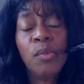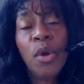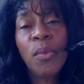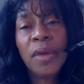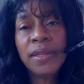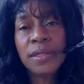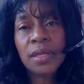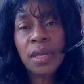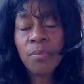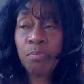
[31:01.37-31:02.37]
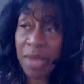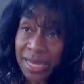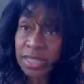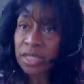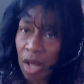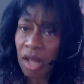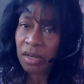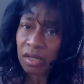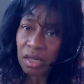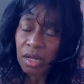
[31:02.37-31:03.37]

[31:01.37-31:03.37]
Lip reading: the moment, based on